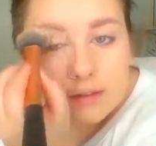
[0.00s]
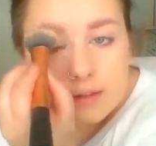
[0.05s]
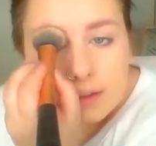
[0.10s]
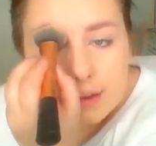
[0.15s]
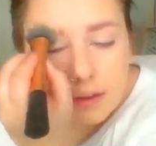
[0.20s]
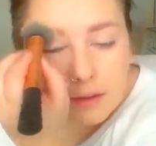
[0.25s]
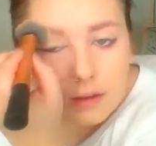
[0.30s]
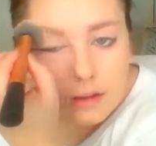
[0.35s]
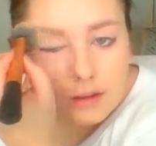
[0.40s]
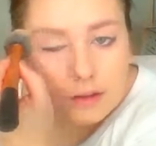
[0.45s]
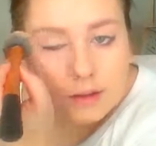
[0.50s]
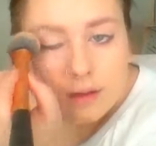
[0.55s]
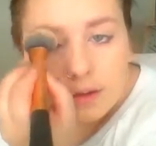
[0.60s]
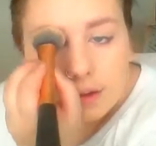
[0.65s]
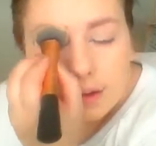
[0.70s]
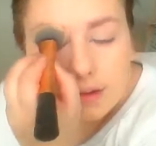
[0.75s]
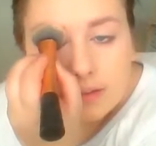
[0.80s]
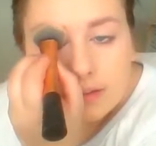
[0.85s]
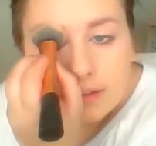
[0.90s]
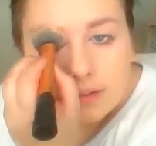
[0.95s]

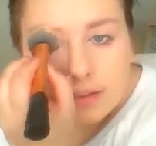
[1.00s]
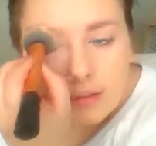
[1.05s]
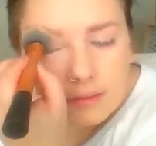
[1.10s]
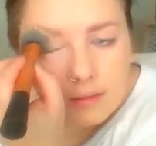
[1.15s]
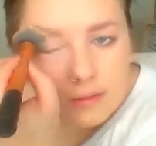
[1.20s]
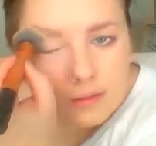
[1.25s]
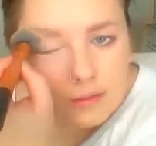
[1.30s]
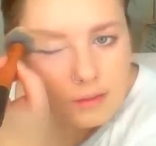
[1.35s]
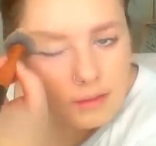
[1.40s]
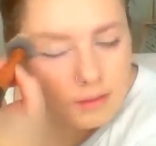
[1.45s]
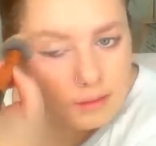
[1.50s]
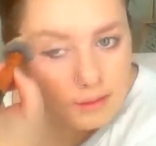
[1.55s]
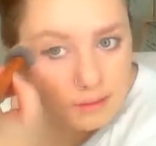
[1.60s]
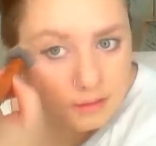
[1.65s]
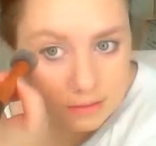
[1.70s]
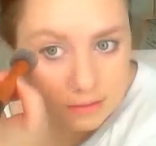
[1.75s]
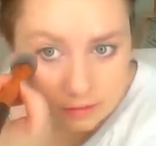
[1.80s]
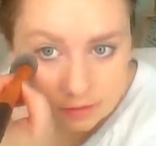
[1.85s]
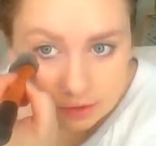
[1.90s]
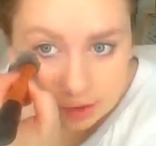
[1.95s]
The
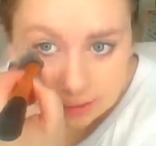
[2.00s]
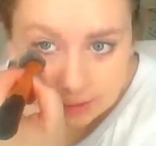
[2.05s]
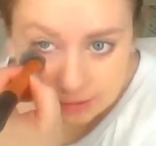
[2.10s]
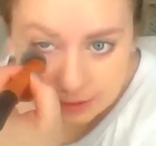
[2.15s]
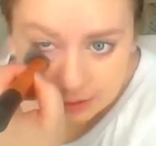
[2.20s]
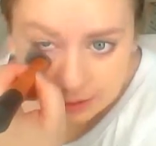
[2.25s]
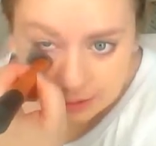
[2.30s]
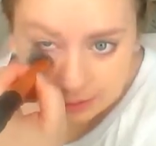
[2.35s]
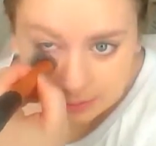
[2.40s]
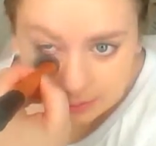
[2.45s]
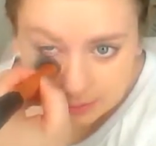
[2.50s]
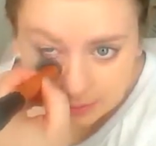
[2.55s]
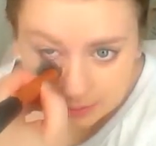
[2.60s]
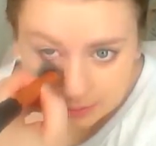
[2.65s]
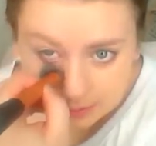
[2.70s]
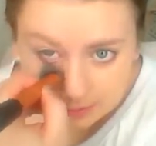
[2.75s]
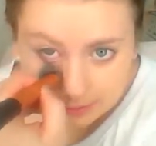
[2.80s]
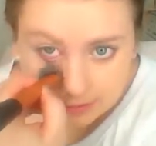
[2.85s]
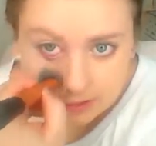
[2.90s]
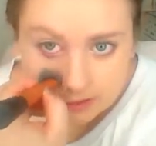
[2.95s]
description on the
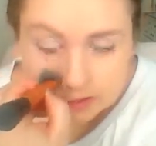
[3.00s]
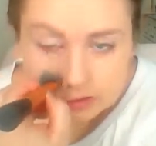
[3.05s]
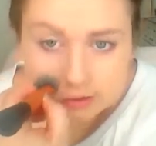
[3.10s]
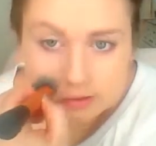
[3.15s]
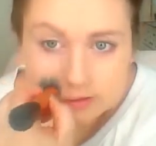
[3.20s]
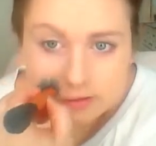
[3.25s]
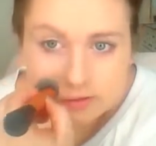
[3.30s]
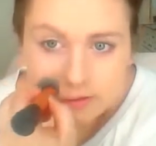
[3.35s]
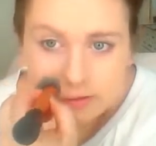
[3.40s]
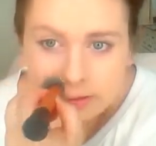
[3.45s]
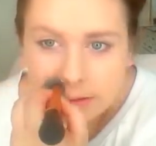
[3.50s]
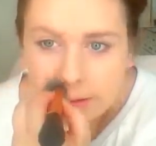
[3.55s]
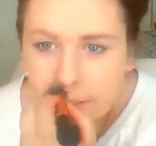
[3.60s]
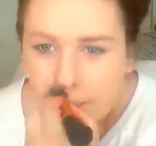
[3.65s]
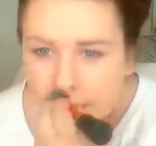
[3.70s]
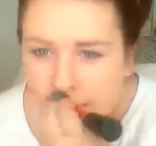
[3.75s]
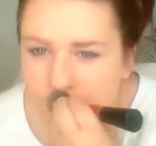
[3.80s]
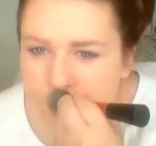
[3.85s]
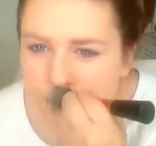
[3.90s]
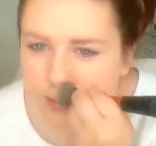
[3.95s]
bottles are
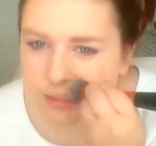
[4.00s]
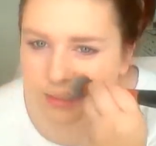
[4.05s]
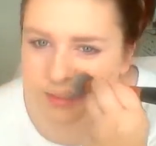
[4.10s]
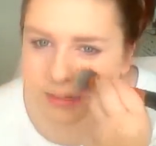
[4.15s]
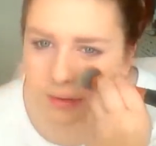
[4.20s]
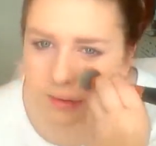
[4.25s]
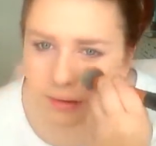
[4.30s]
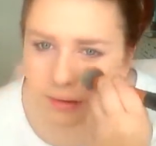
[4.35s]
correct.